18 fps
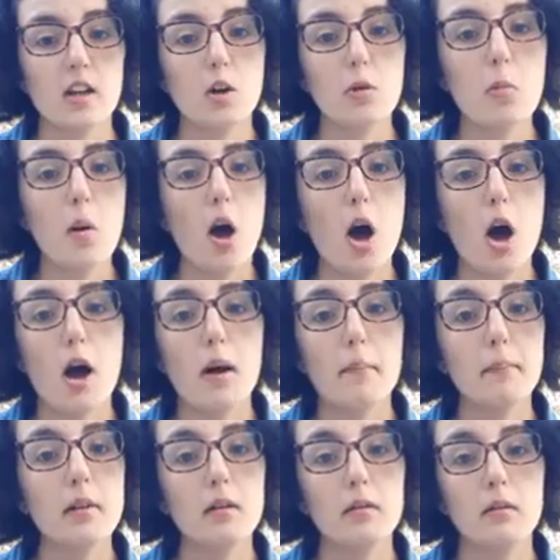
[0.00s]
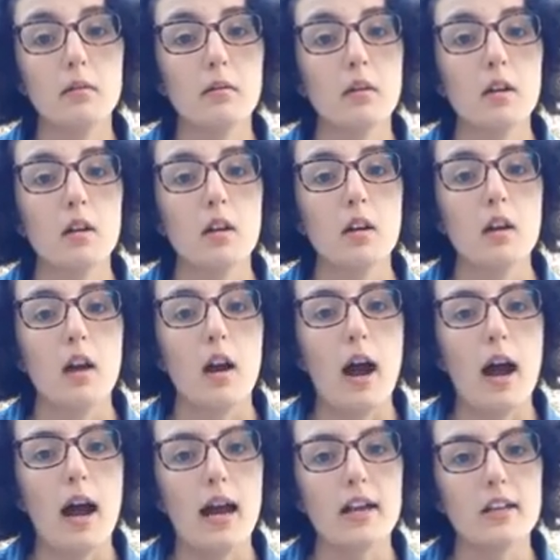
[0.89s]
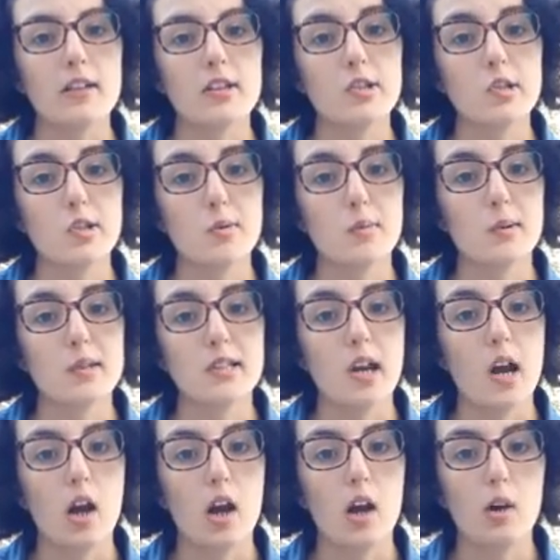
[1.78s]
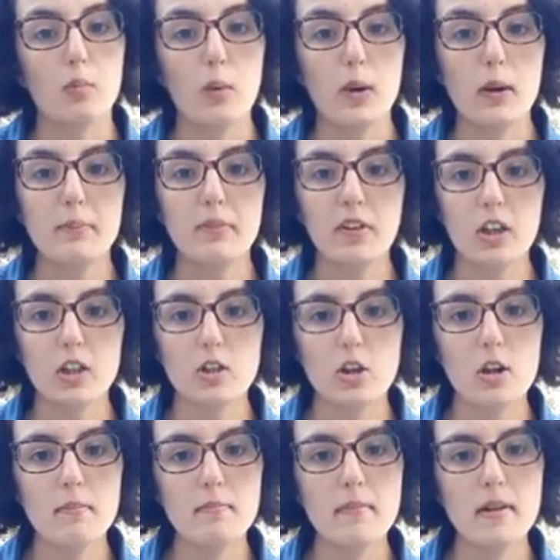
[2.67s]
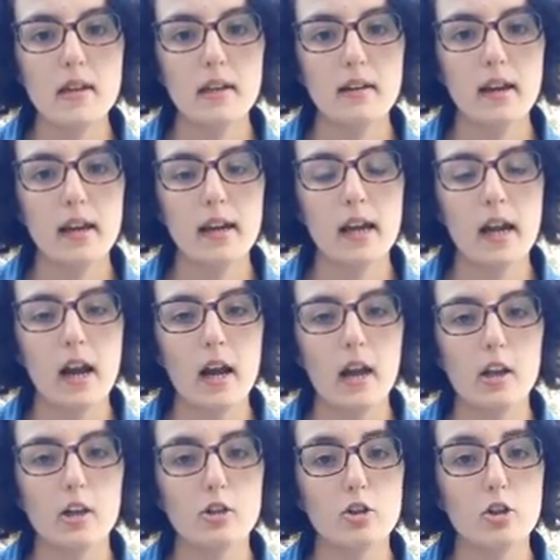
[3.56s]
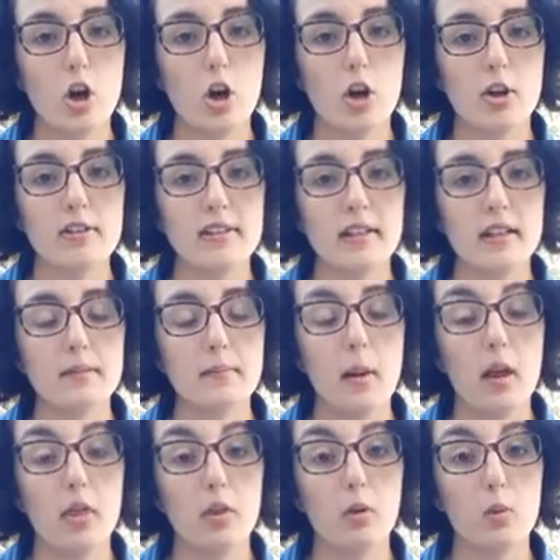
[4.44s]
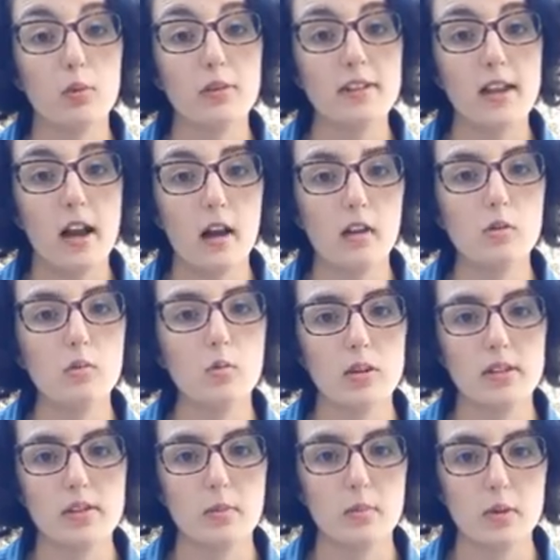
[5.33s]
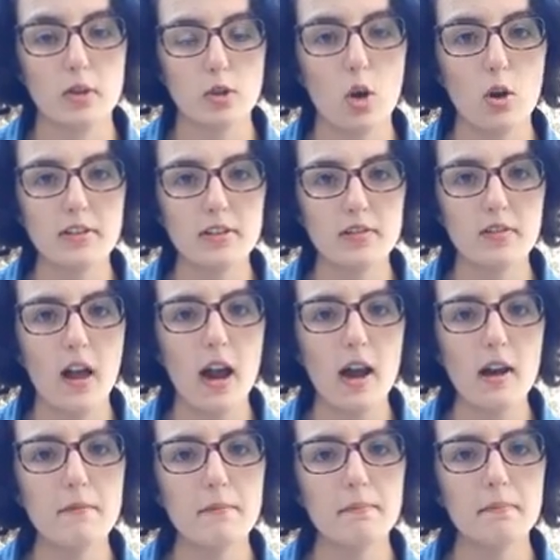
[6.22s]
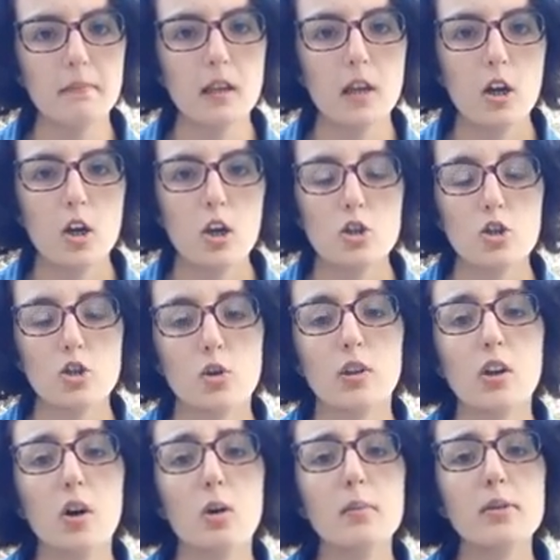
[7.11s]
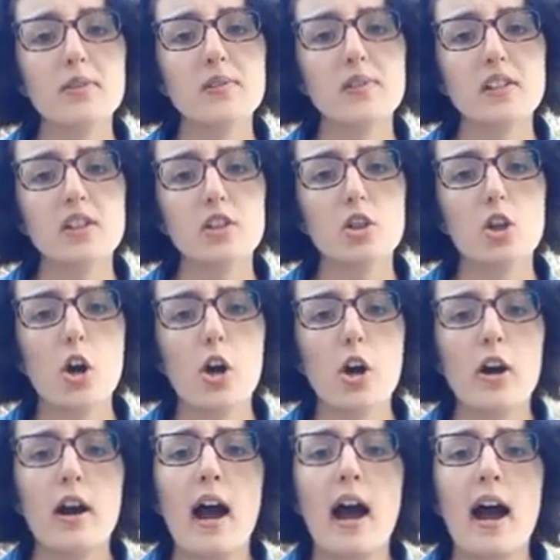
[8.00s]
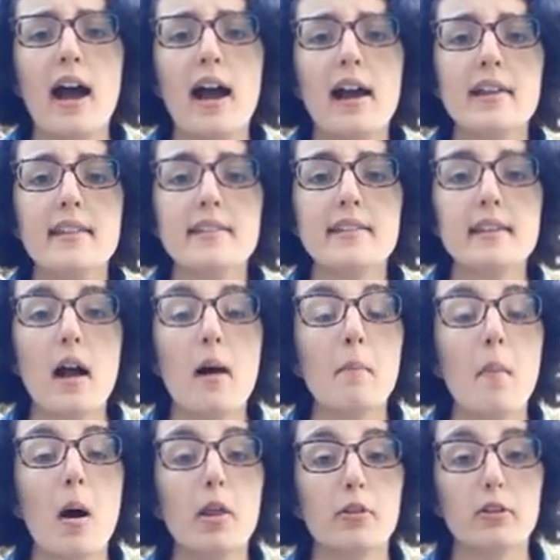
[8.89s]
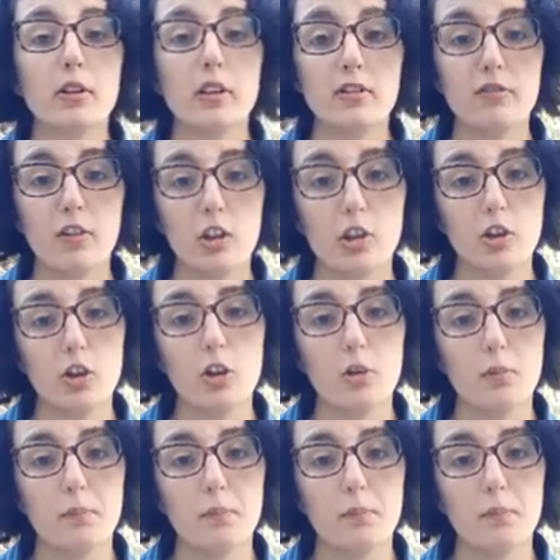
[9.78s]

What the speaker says: mom, as she was a rape victim, and her six-month-old son was the result of that. So he almost sees her as a motherly figure.